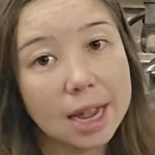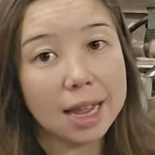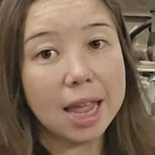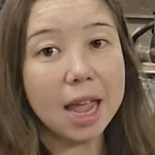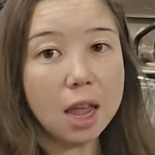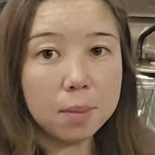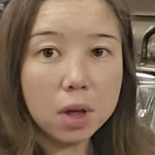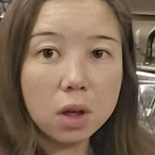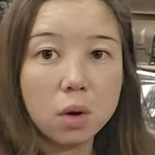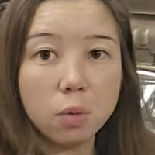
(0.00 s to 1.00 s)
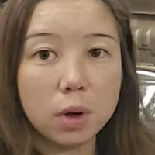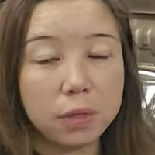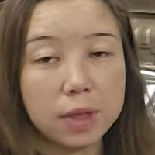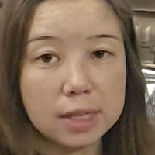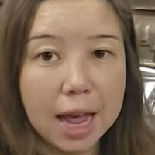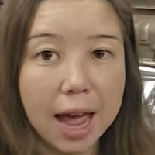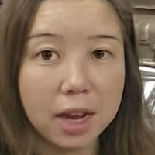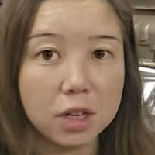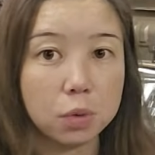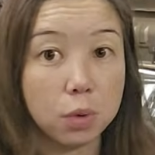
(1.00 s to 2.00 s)
came with this
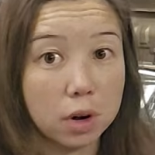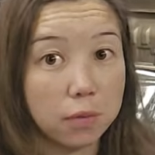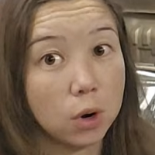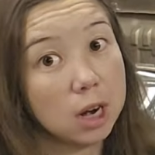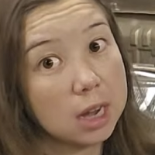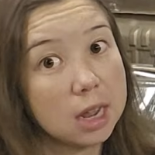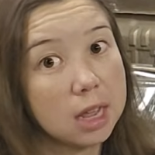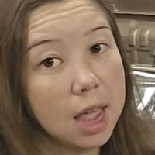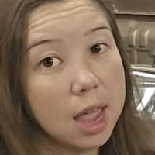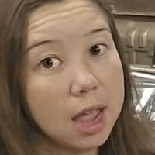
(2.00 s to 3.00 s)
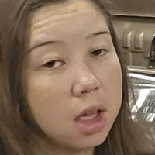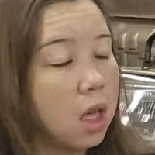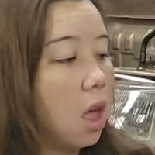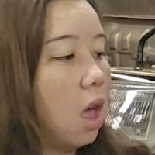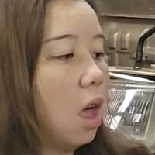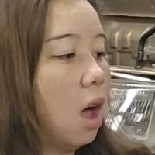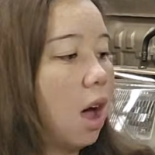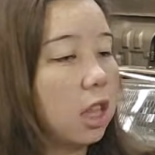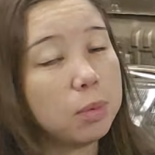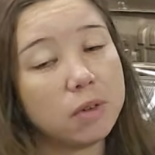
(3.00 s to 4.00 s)
hatch were for an EK.
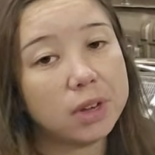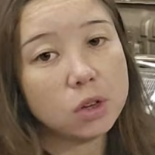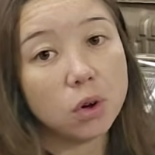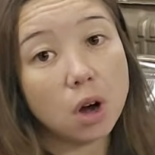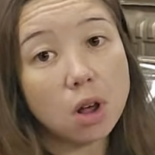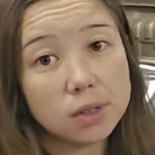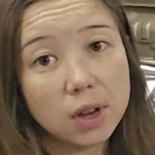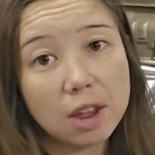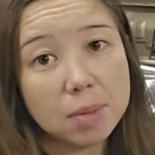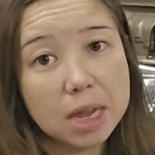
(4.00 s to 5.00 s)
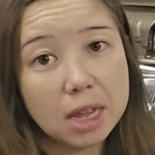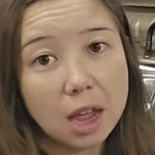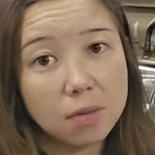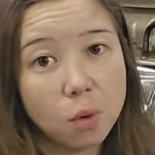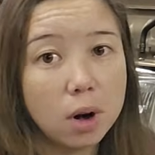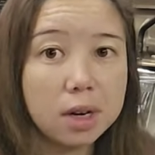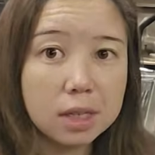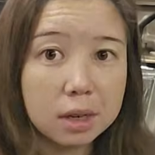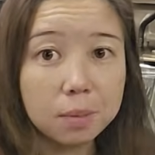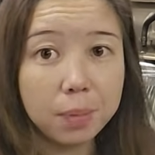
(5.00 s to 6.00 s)
The previous owner also gave me EK forks,
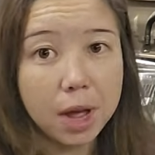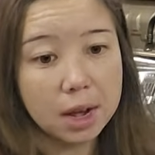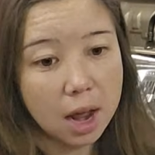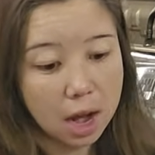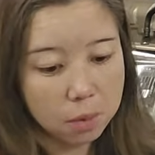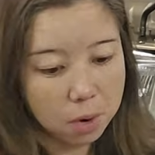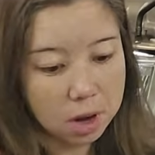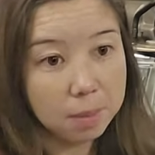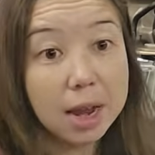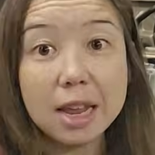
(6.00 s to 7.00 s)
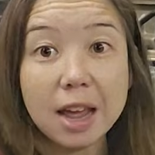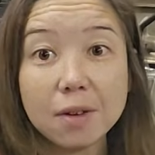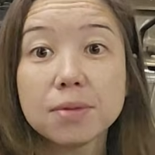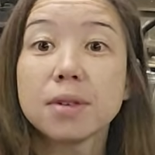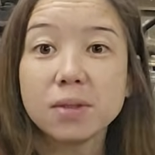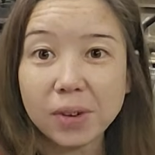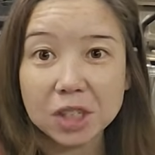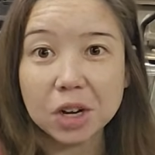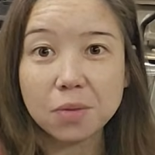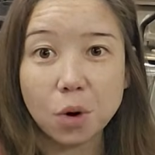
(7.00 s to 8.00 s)
but I want my EF
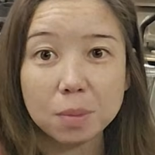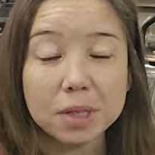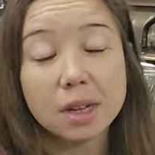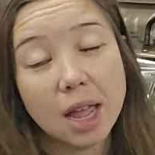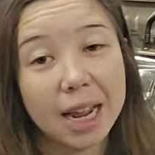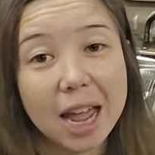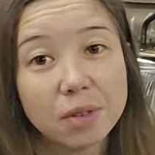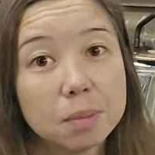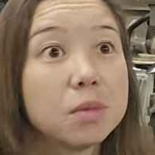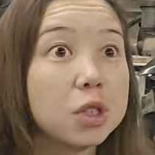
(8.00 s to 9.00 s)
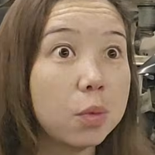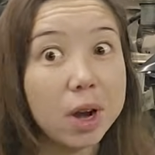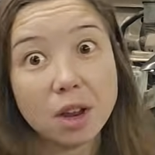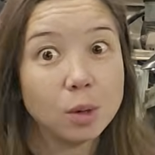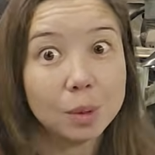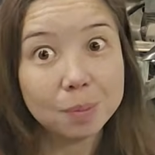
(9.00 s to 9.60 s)
function and forms, and I have them, so why not use them?